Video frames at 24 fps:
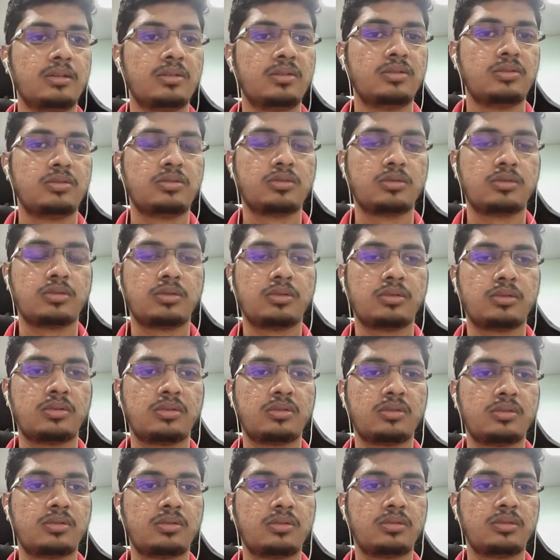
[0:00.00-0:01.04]

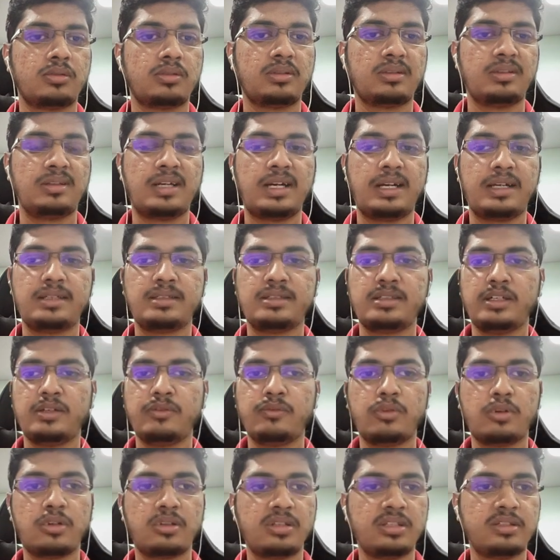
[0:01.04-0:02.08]
So that's it
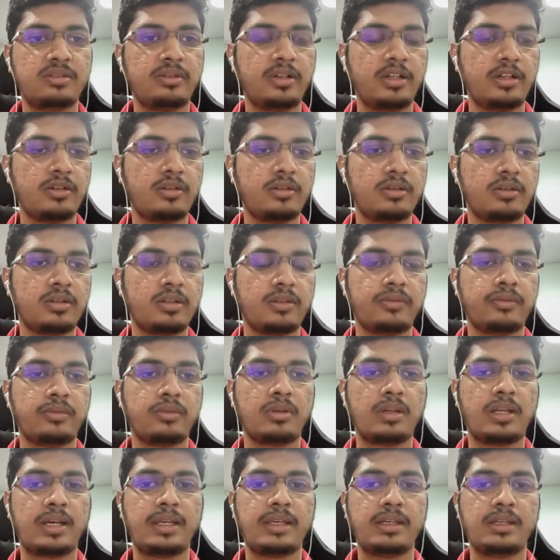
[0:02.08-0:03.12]
for this video. If you
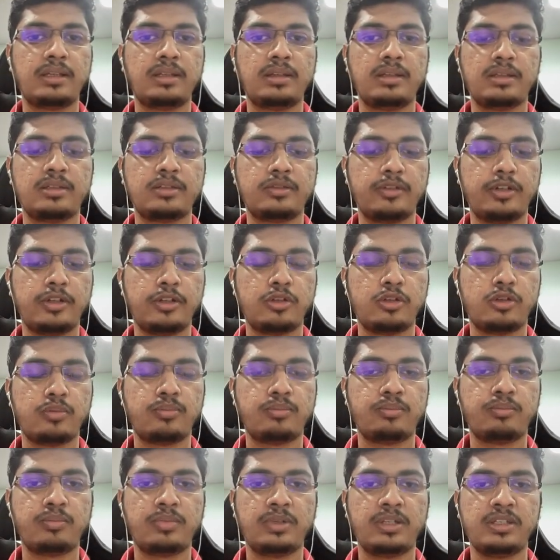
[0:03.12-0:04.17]
like this video,
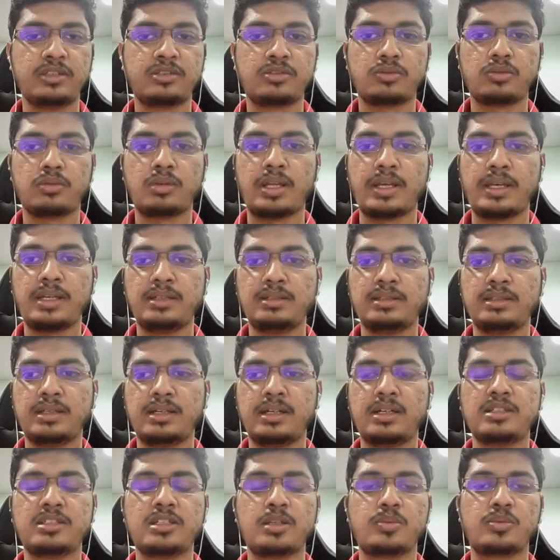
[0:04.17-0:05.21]
please do like, share
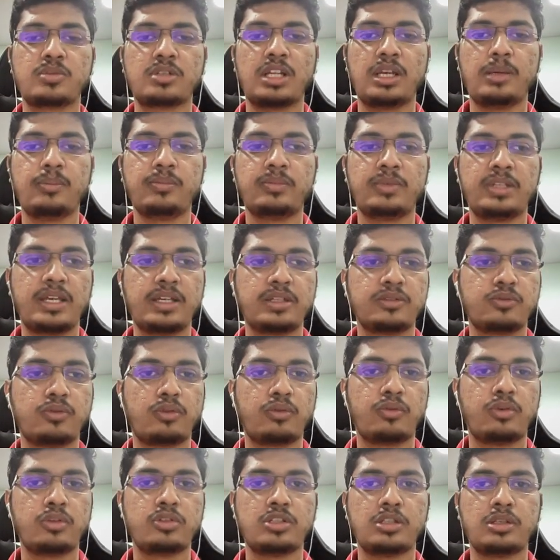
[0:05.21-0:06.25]
and subscribe. Thanks for
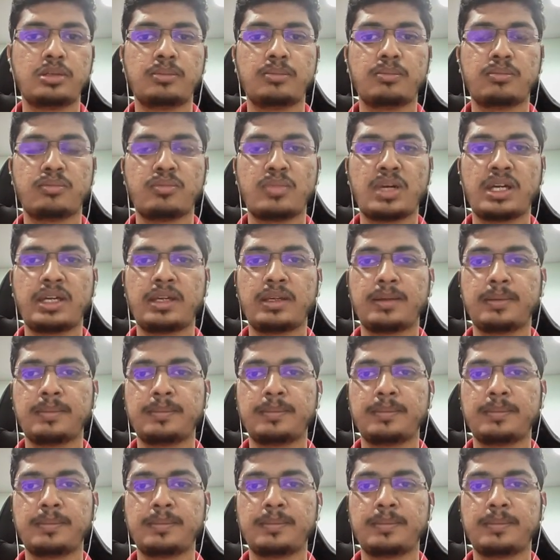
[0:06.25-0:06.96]
watching. Bye.